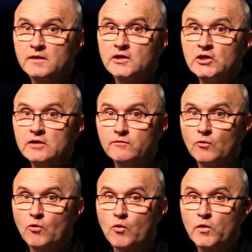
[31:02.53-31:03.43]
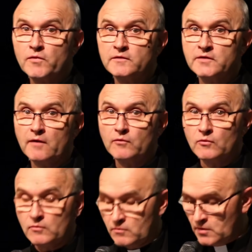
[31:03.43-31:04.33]
The Archdiocese,
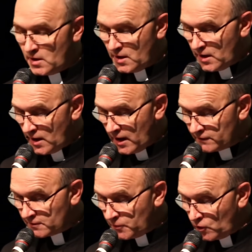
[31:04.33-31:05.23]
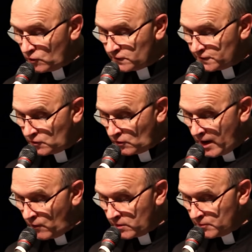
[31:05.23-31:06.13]
under Bishop Joseph Cardinal Ritter,
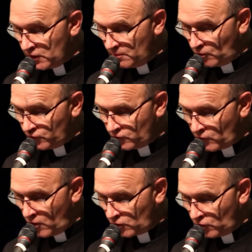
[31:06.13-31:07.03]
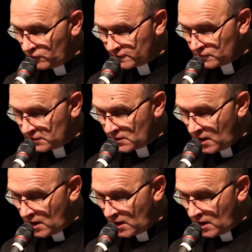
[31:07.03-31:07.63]
had granted permission for